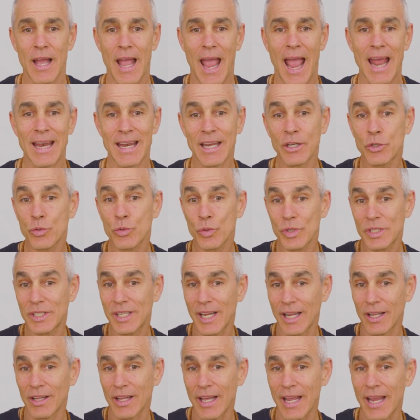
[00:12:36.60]
And
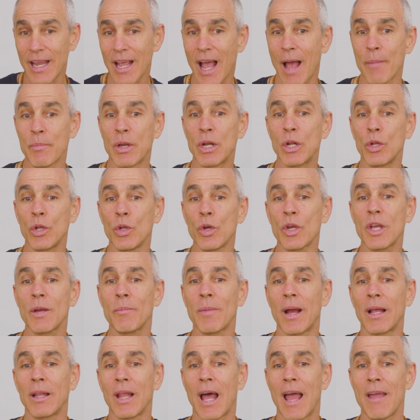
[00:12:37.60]
interestingly, I'm going to look at
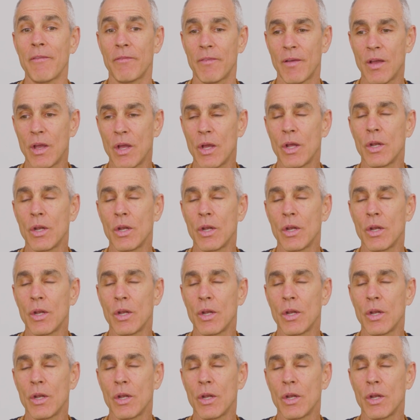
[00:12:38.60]
my life